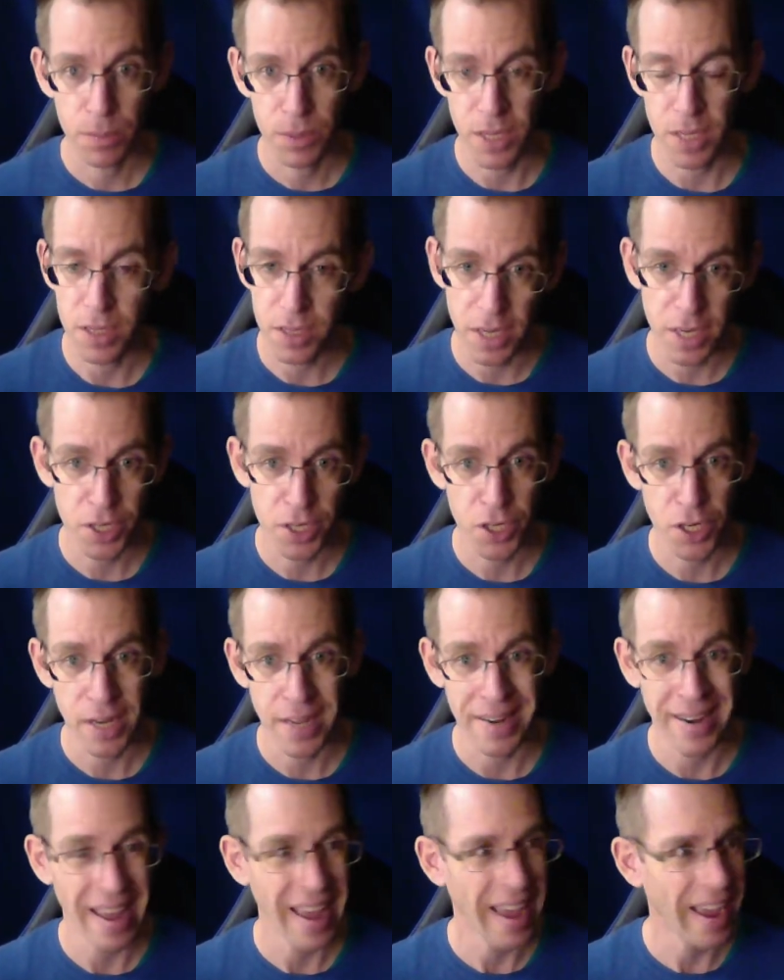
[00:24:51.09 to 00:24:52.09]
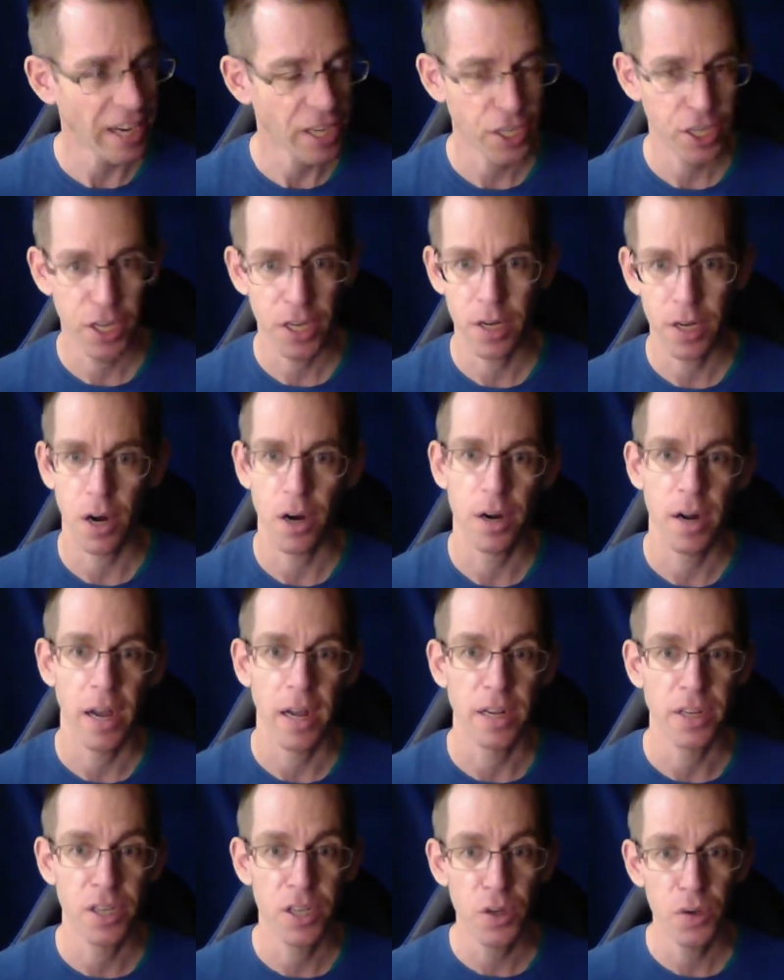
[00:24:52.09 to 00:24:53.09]
sensation and action are
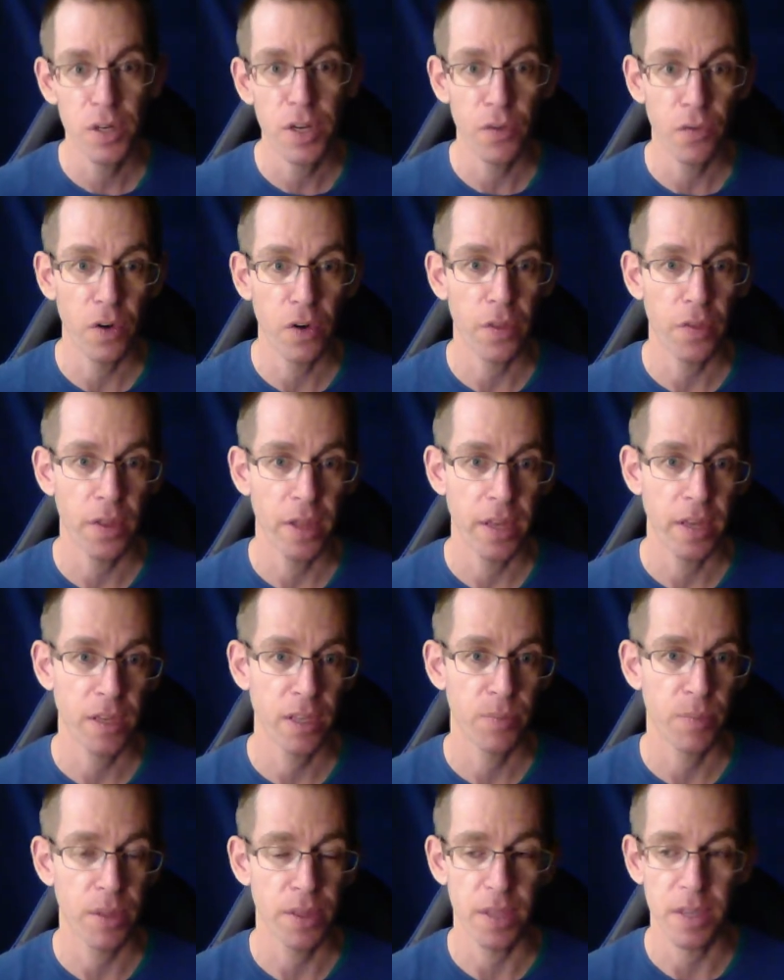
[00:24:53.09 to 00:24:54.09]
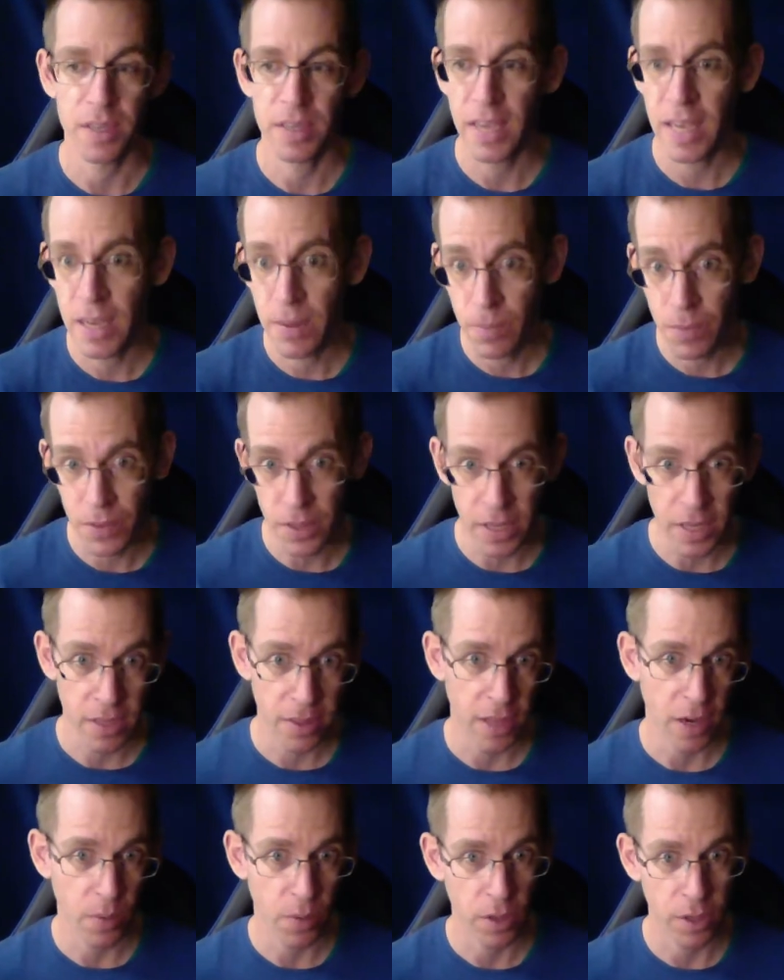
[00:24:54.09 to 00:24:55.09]
not two different things, but the same thing
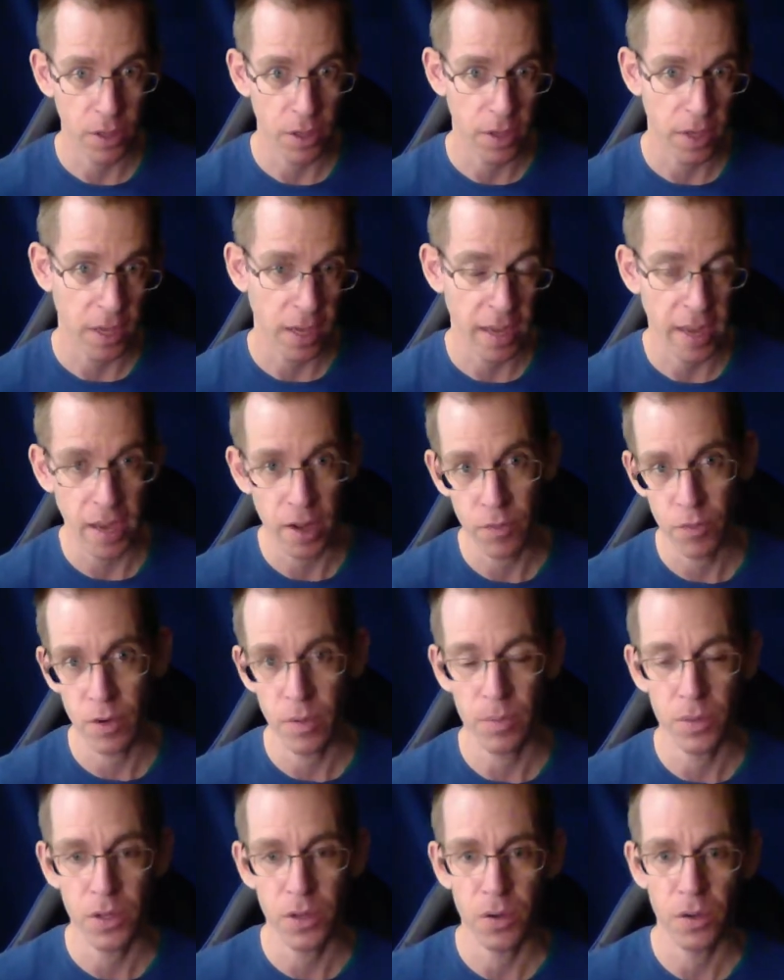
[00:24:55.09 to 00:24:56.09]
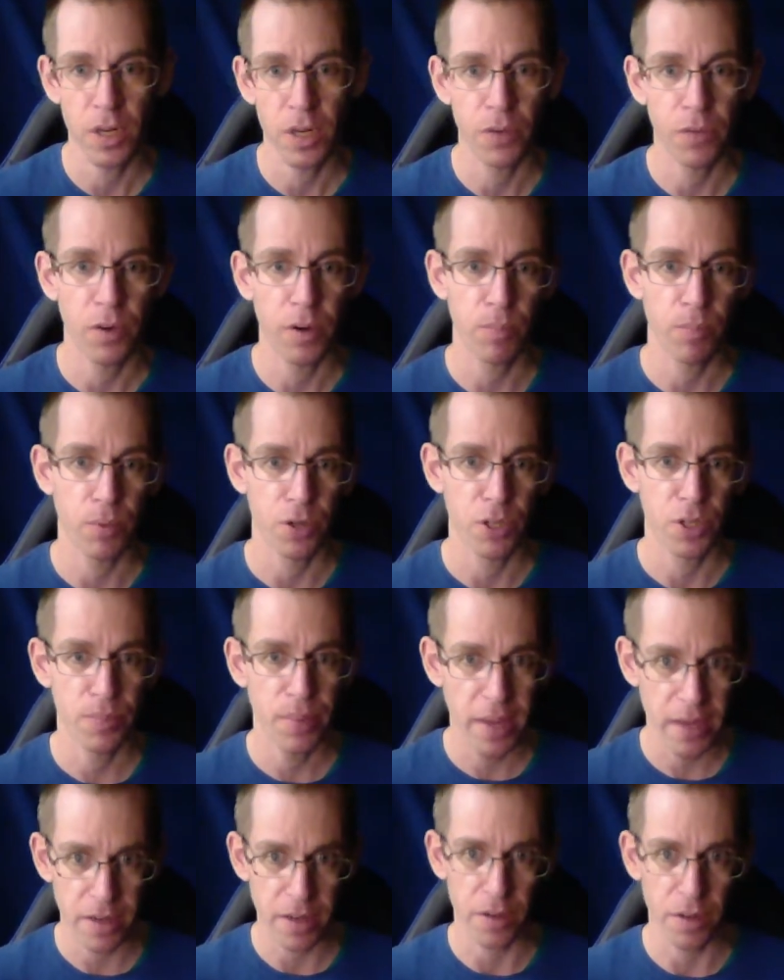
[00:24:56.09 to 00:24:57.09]
that we're looking at from two different
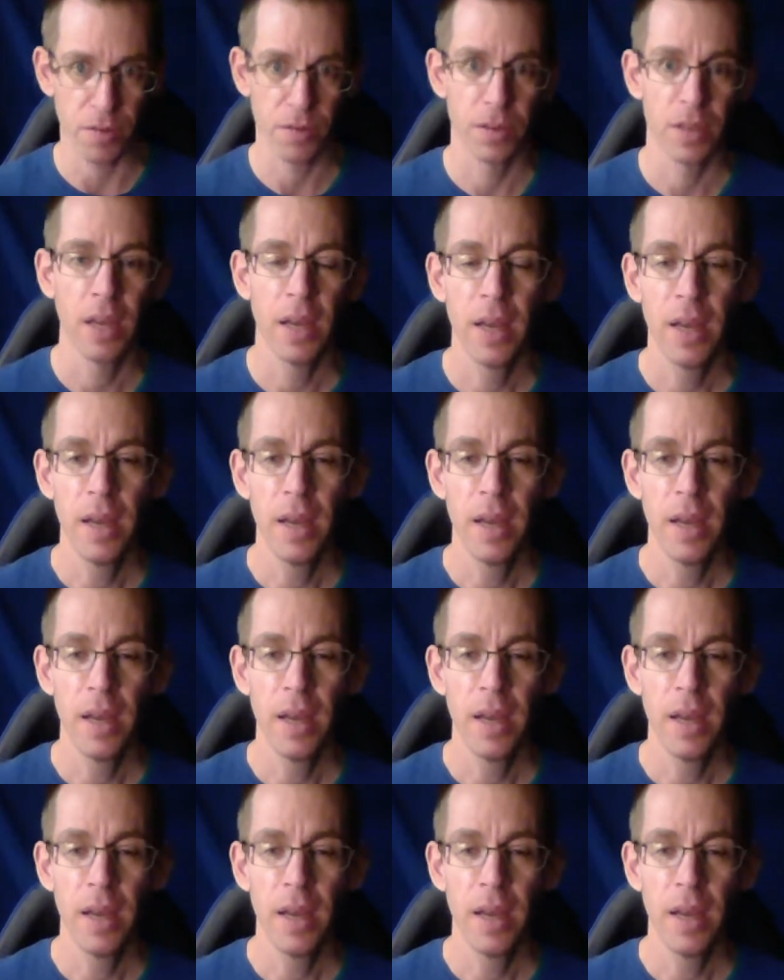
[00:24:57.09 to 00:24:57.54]
perspectives.